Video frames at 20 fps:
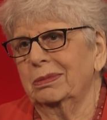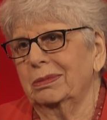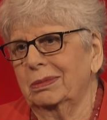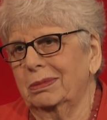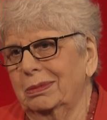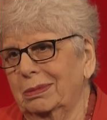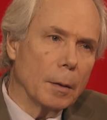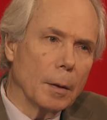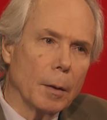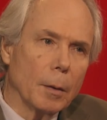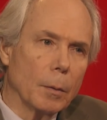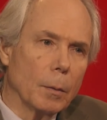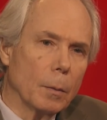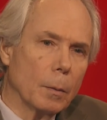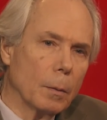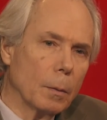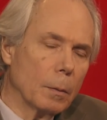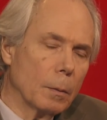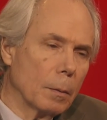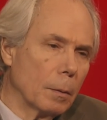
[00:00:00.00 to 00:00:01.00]
You
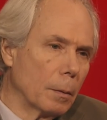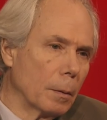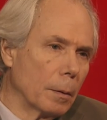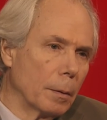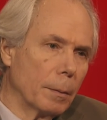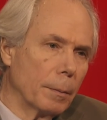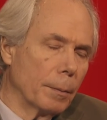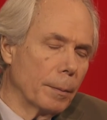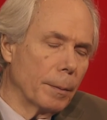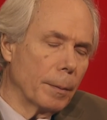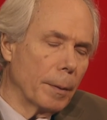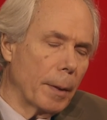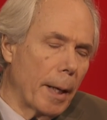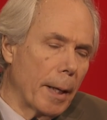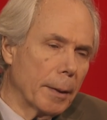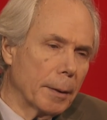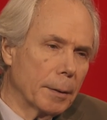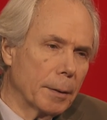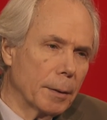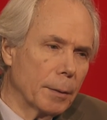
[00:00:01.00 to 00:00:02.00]
know,
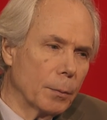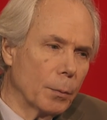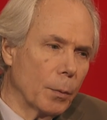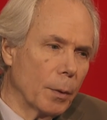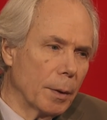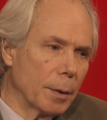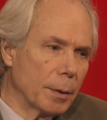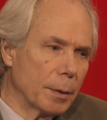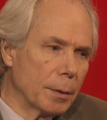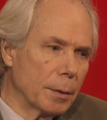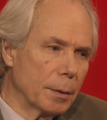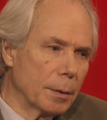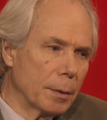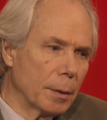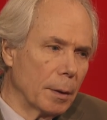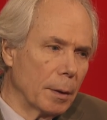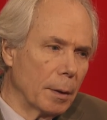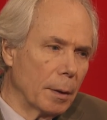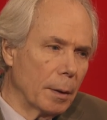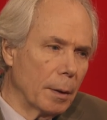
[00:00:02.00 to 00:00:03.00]
Attica
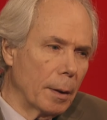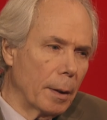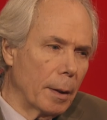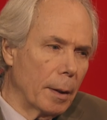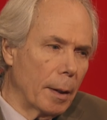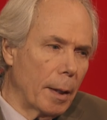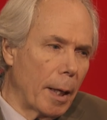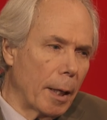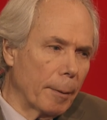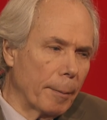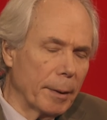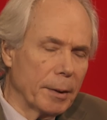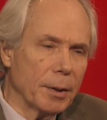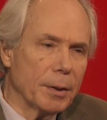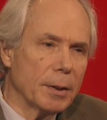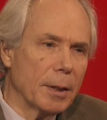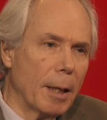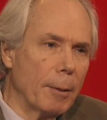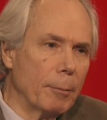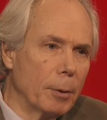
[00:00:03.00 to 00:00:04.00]
had about the
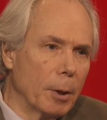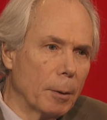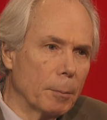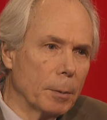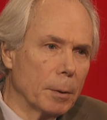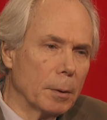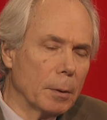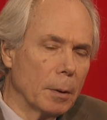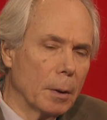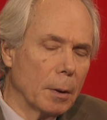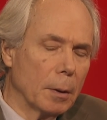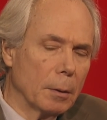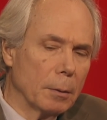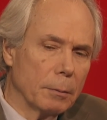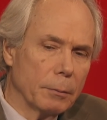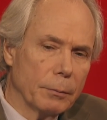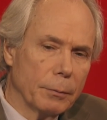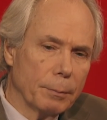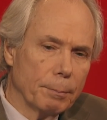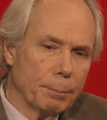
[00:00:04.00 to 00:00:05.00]
same number
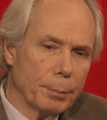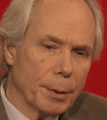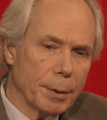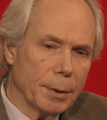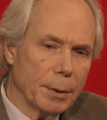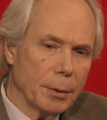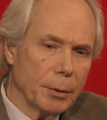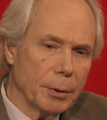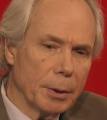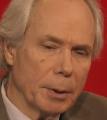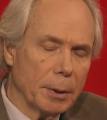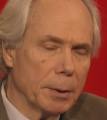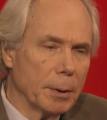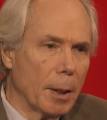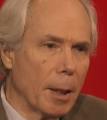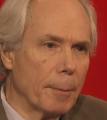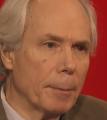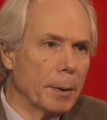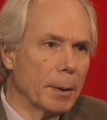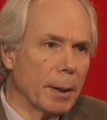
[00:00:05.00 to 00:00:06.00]
of prisoners at the
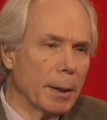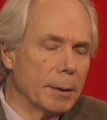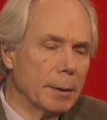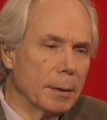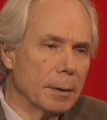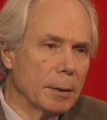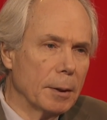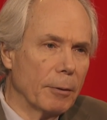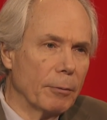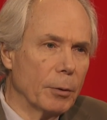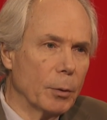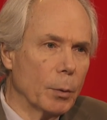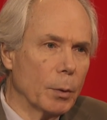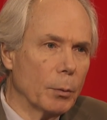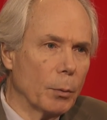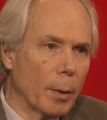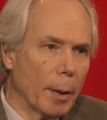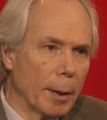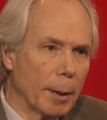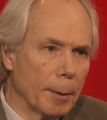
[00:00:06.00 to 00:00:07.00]
time of the 1971
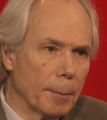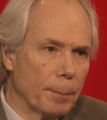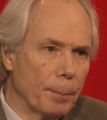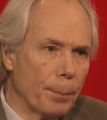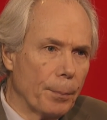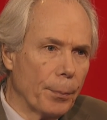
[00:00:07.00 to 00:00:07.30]
riot.